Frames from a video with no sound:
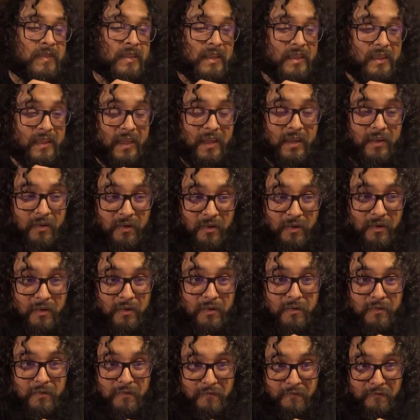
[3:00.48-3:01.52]
They
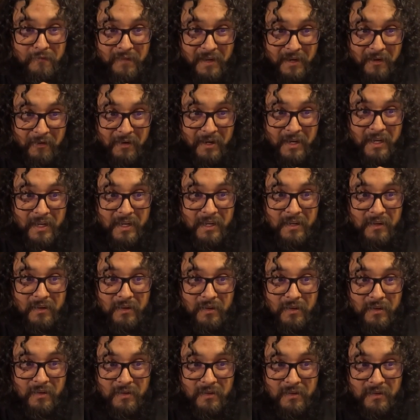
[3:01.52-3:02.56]
are very,
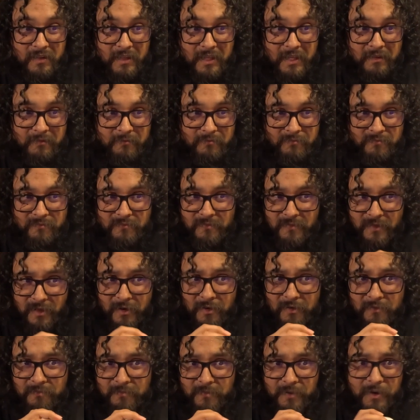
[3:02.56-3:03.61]
like,
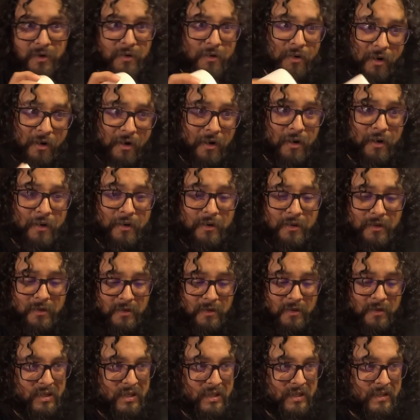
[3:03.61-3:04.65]
they're hard,
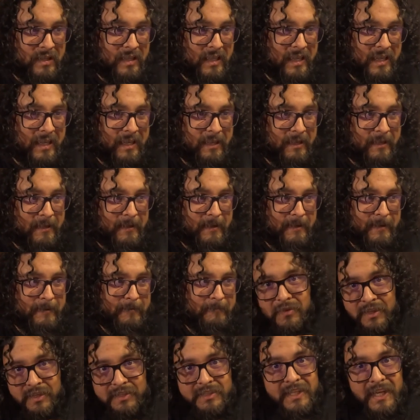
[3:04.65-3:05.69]
but like
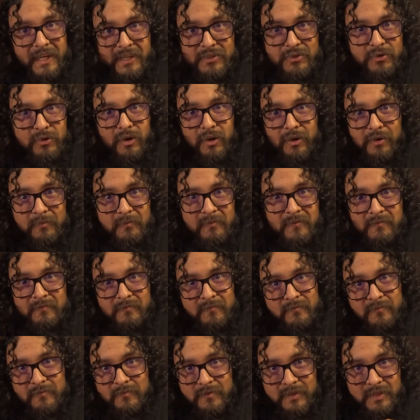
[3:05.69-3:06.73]
the texture on them
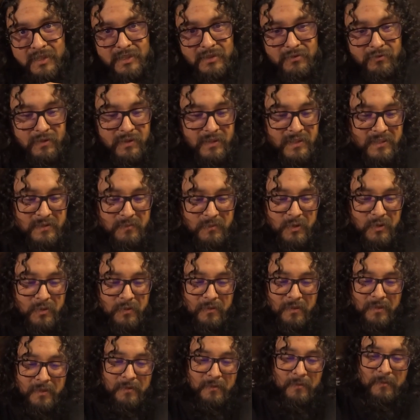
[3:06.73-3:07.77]
is really
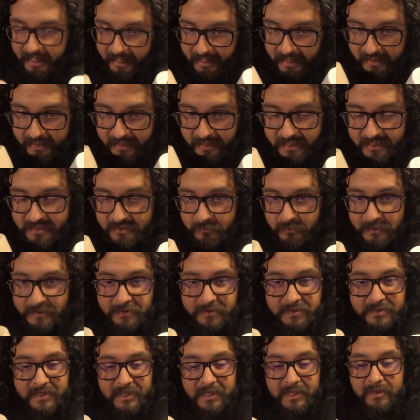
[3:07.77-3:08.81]
smooth. And these
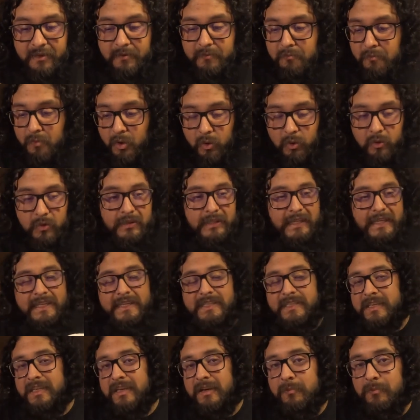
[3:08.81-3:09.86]
wheels, the mold
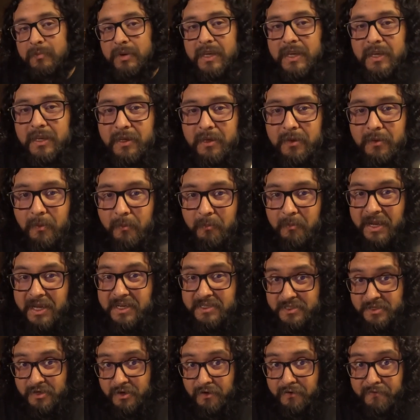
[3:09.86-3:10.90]
is gonna be
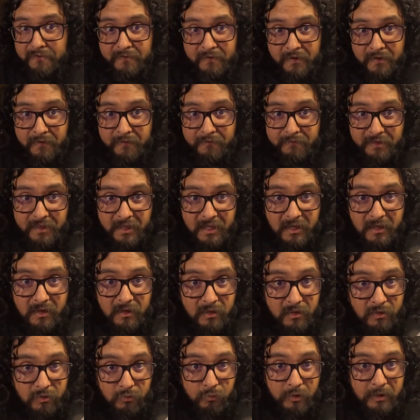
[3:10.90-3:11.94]
based off of the
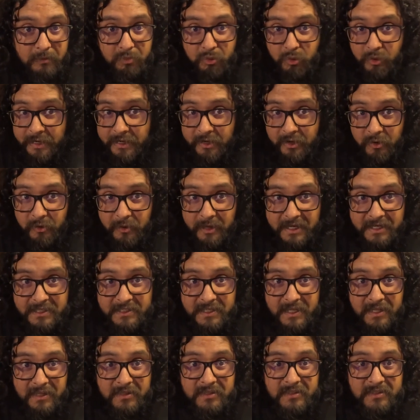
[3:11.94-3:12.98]
3.0
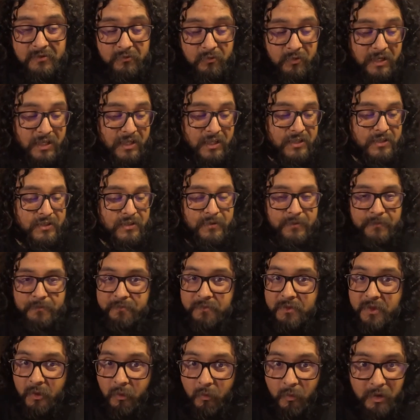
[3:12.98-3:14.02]
XLs, which
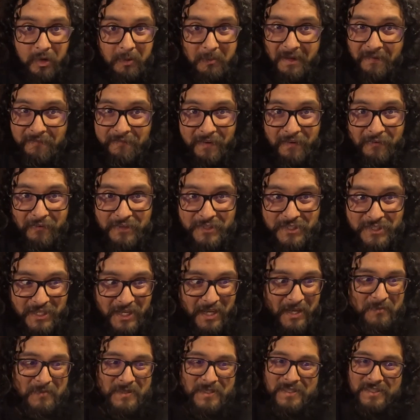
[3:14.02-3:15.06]
one of my favorite
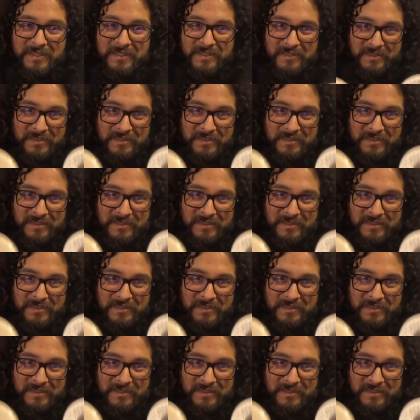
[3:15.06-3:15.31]
shapes.